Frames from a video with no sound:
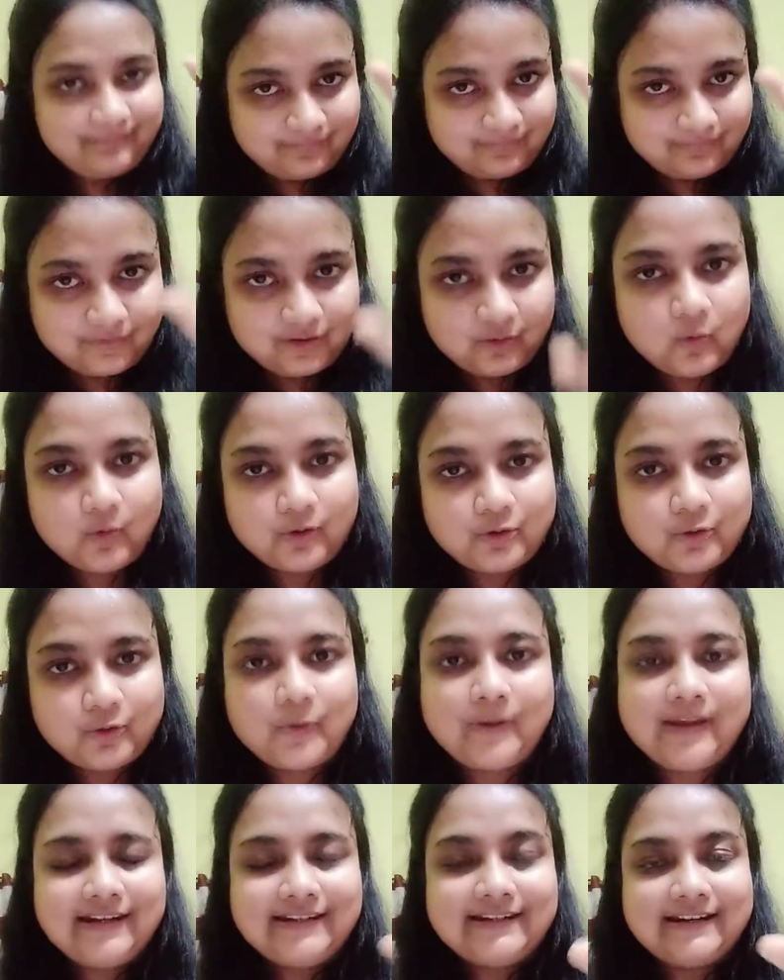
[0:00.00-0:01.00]
go through
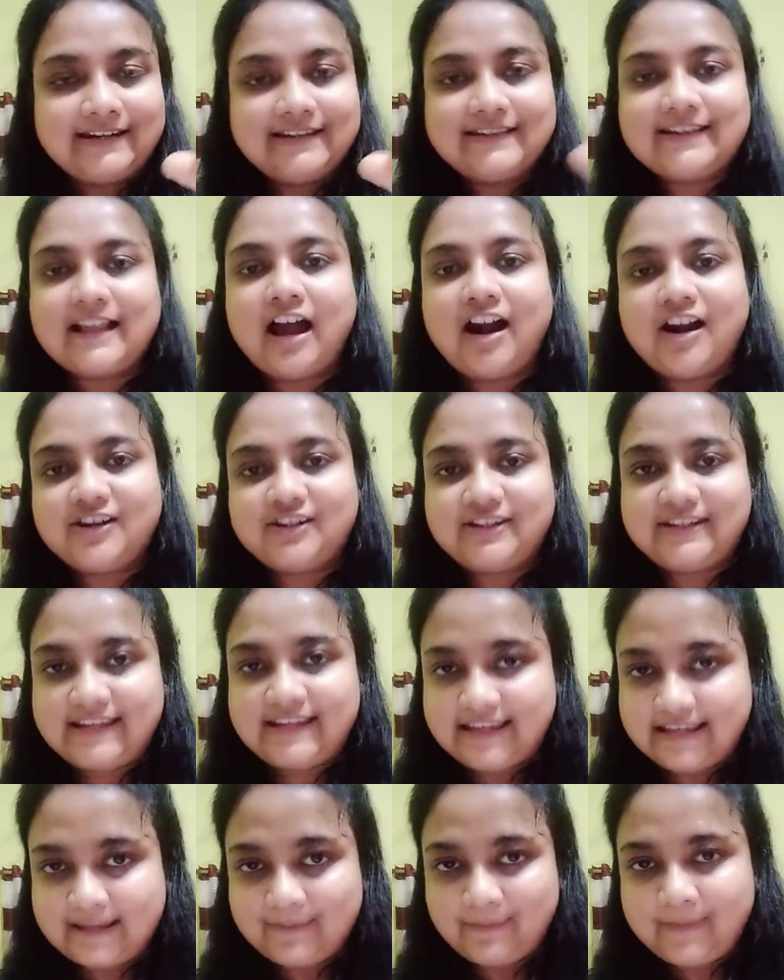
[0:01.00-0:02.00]
it. That is
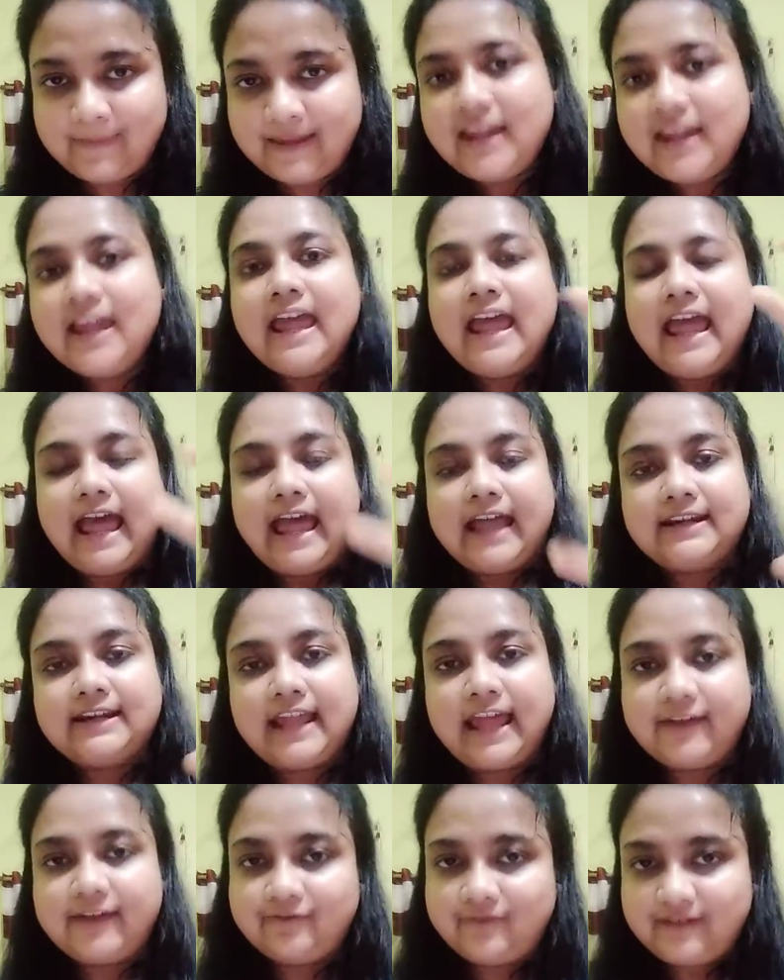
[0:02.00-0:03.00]
RCEP and
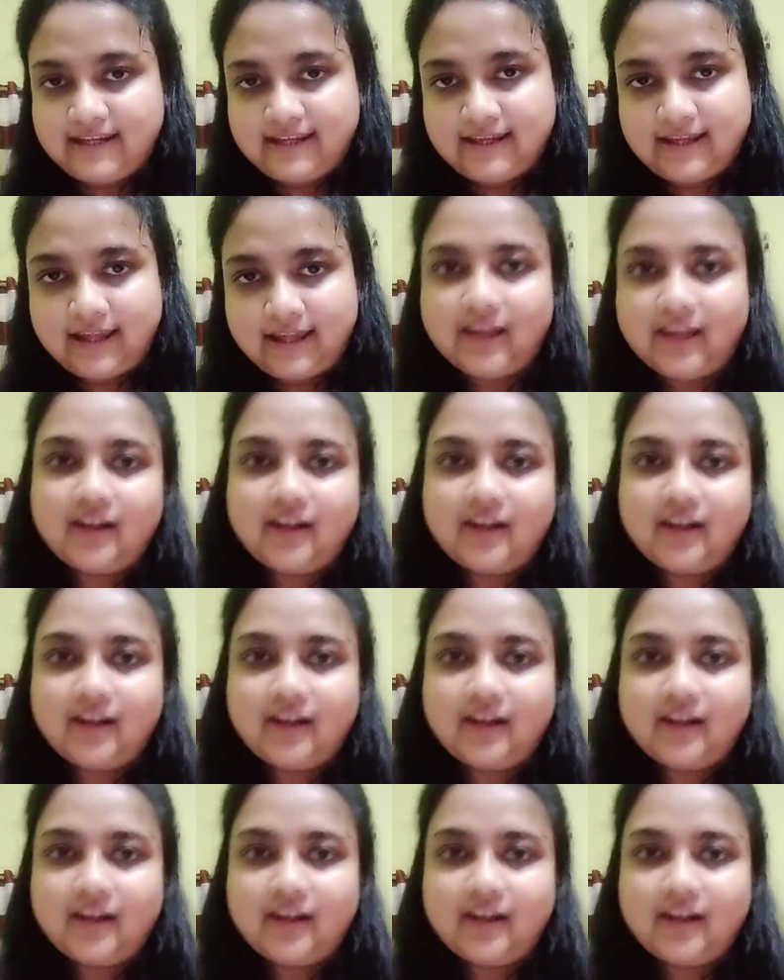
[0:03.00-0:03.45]
FTA.